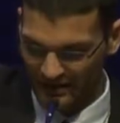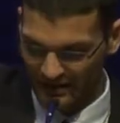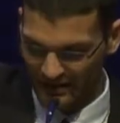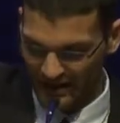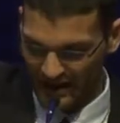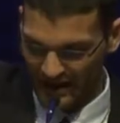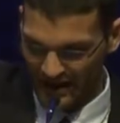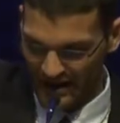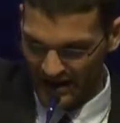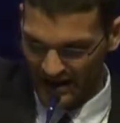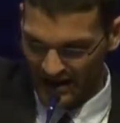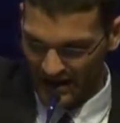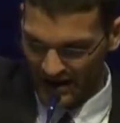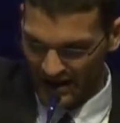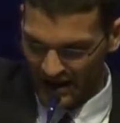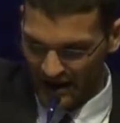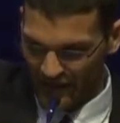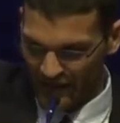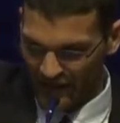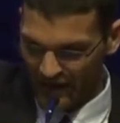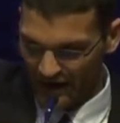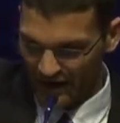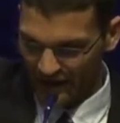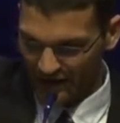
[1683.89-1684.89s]
Okay?
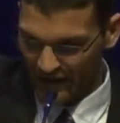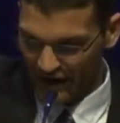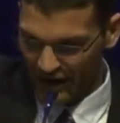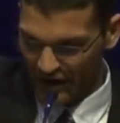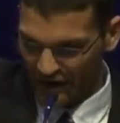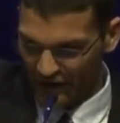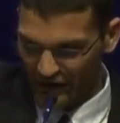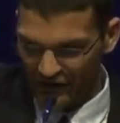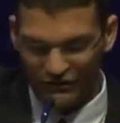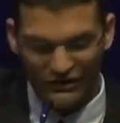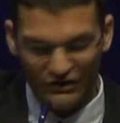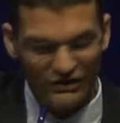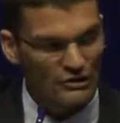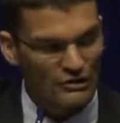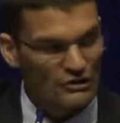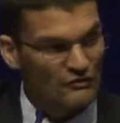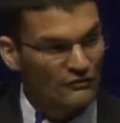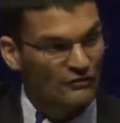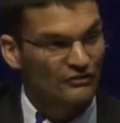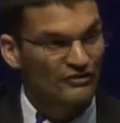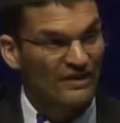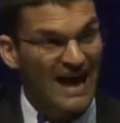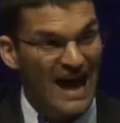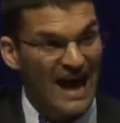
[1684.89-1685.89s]
There, there's a
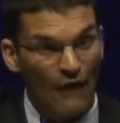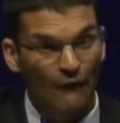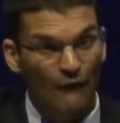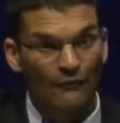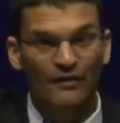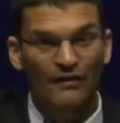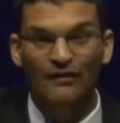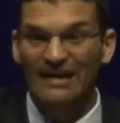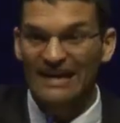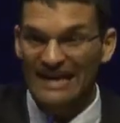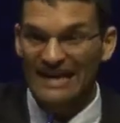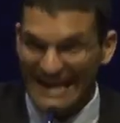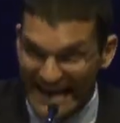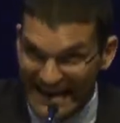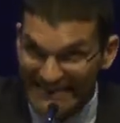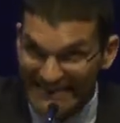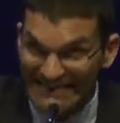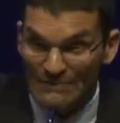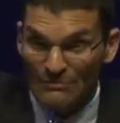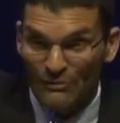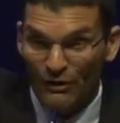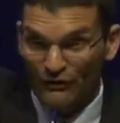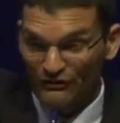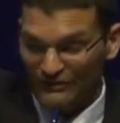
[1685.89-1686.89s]
universe out there in
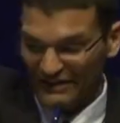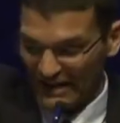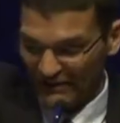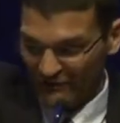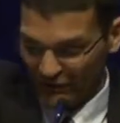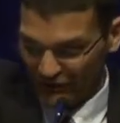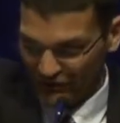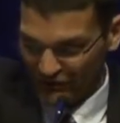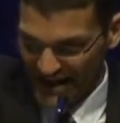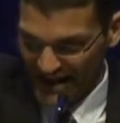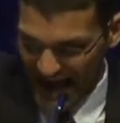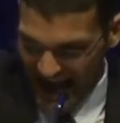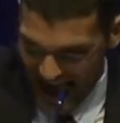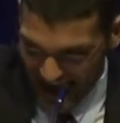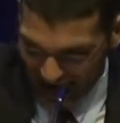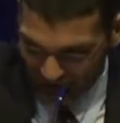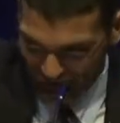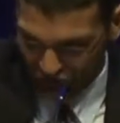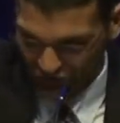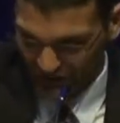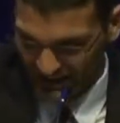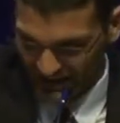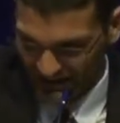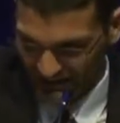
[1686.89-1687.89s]
the multiverse that
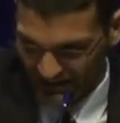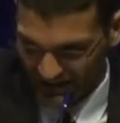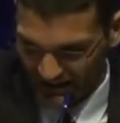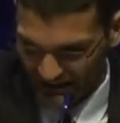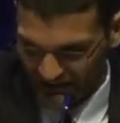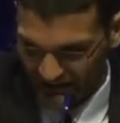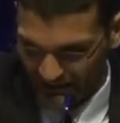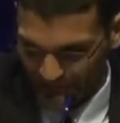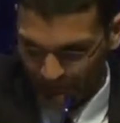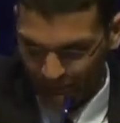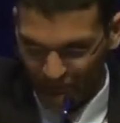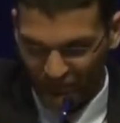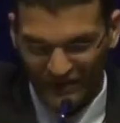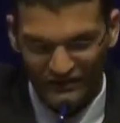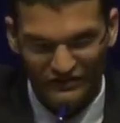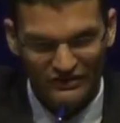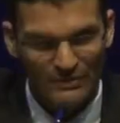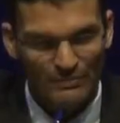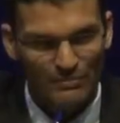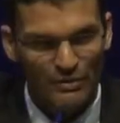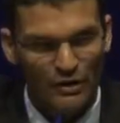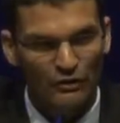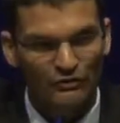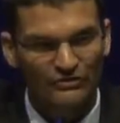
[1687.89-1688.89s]
actually exists that's
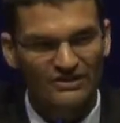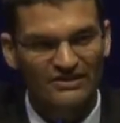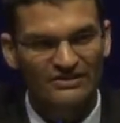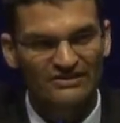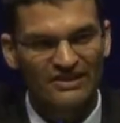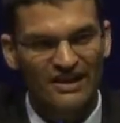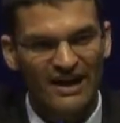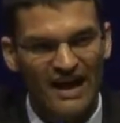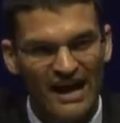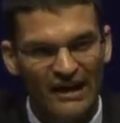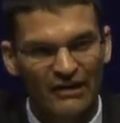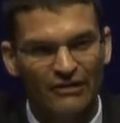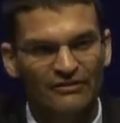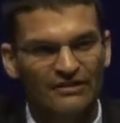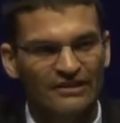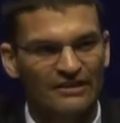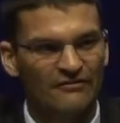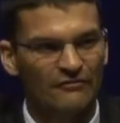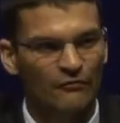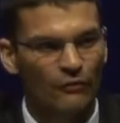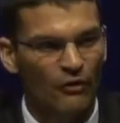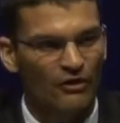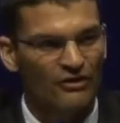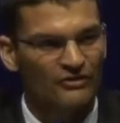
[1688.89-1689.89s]
composed entirely
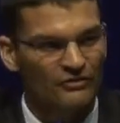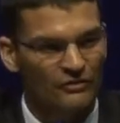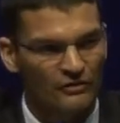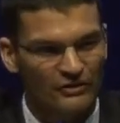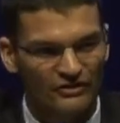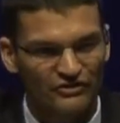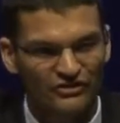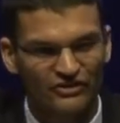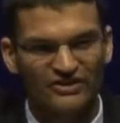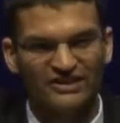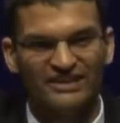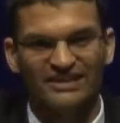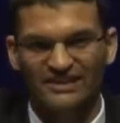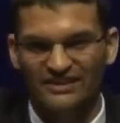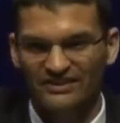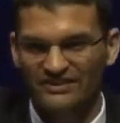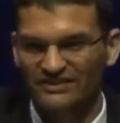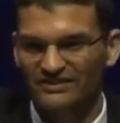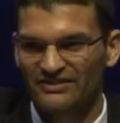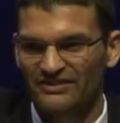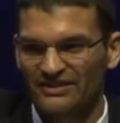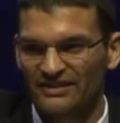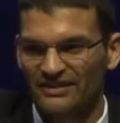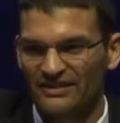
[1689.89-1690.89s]
of gorgonzola
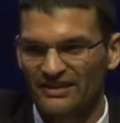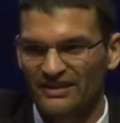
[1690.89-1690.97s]
cheese.